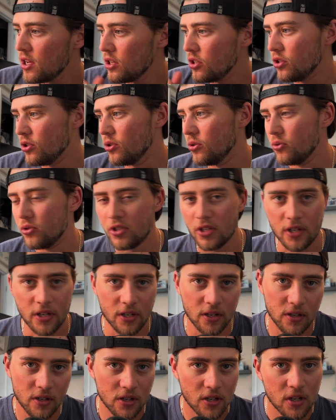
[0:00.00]

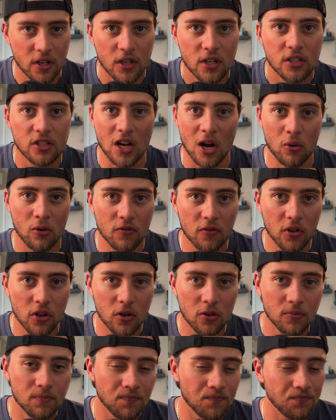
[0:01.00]
using
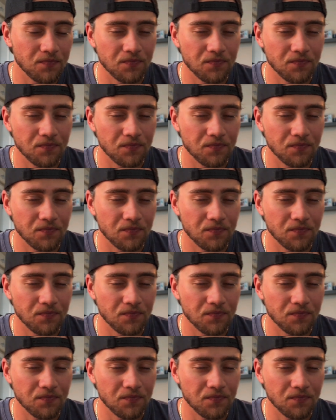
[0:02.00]
gyroflow.